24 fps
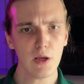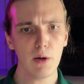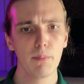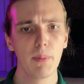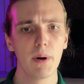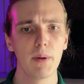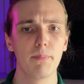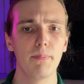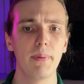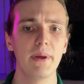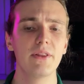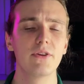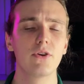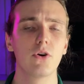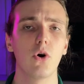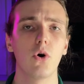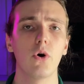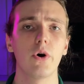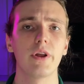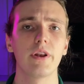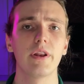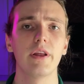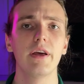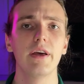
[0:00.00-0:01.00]
But
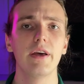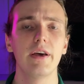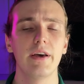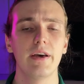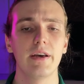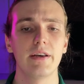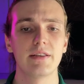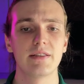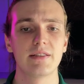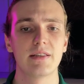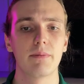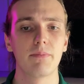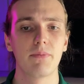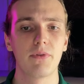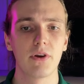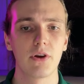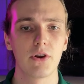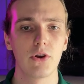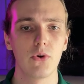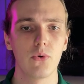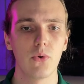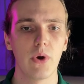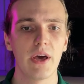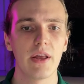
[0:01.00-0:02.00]
Bitcoin is
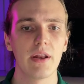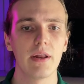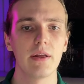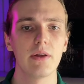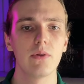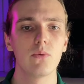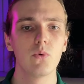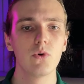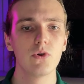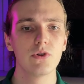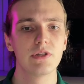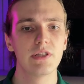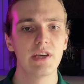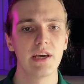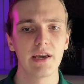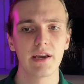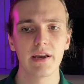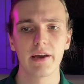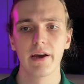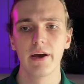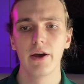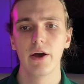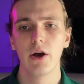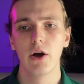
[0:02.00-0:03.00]
something new. And it will
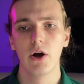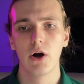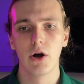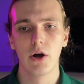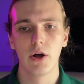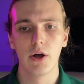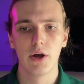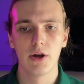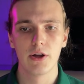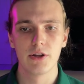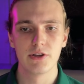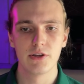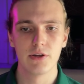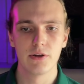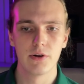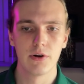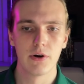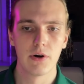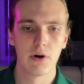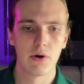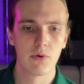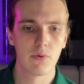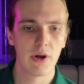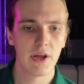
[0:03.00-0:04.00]
take,
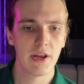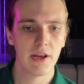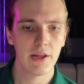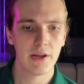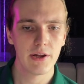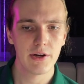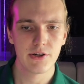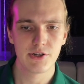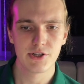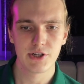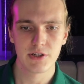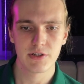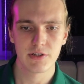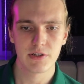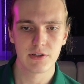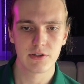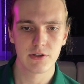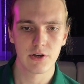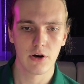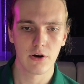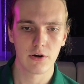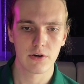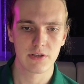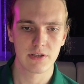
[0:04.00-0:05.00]
right here Jesse
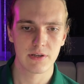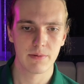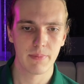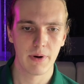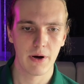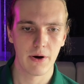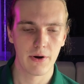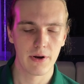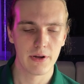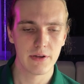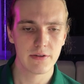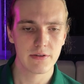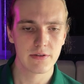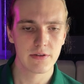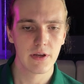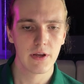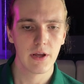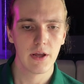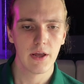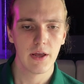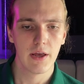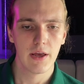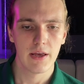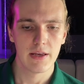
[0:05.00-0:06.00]
talks about this,
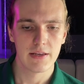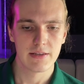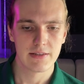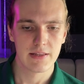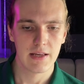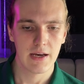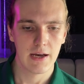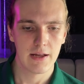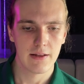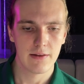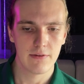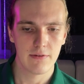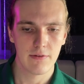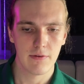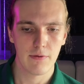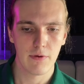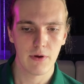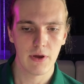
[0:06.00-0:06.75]
is that